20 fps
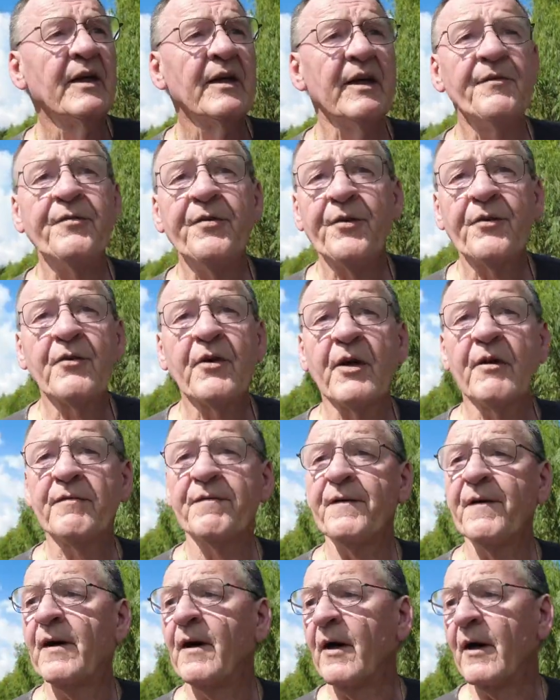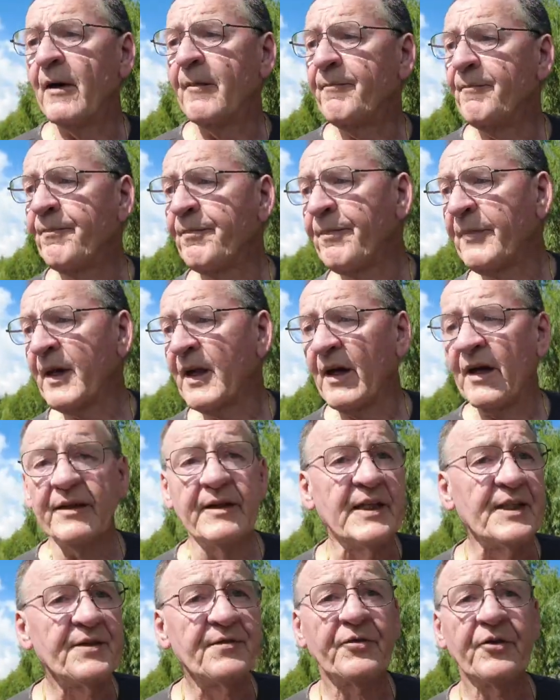If you've got a farm and
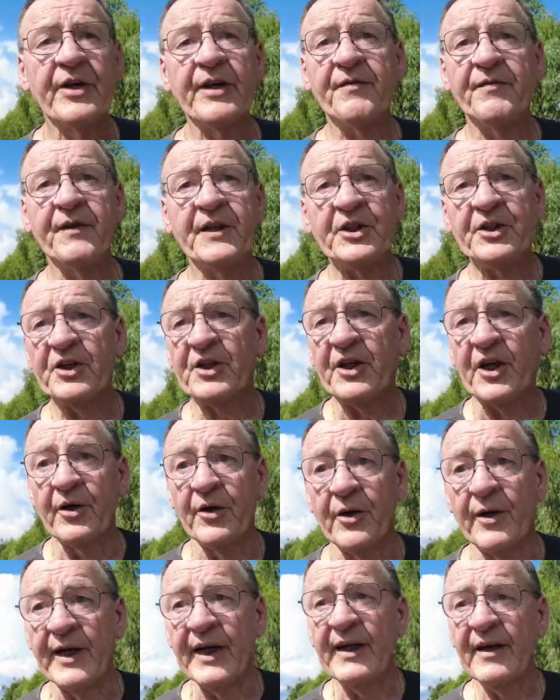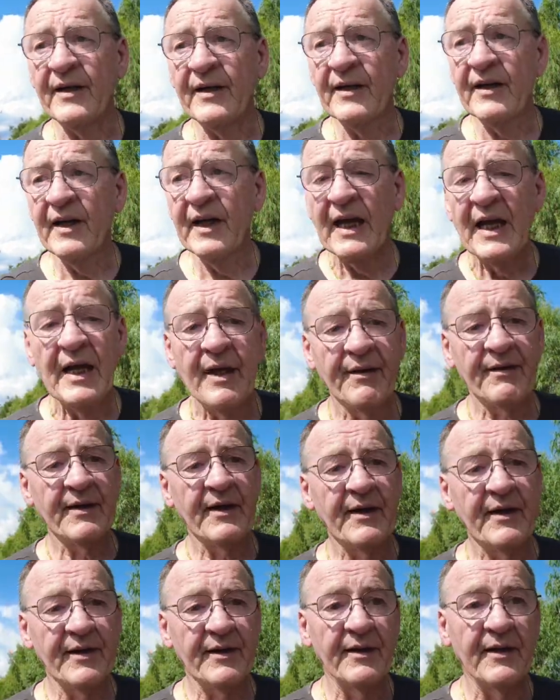there's free fish going,
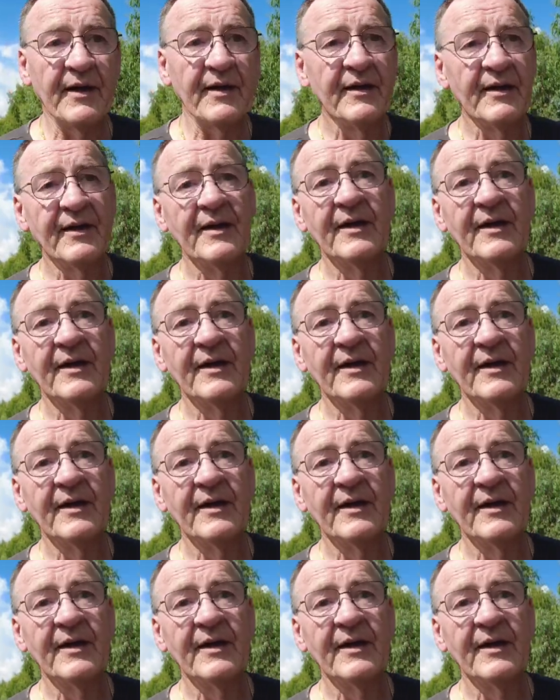then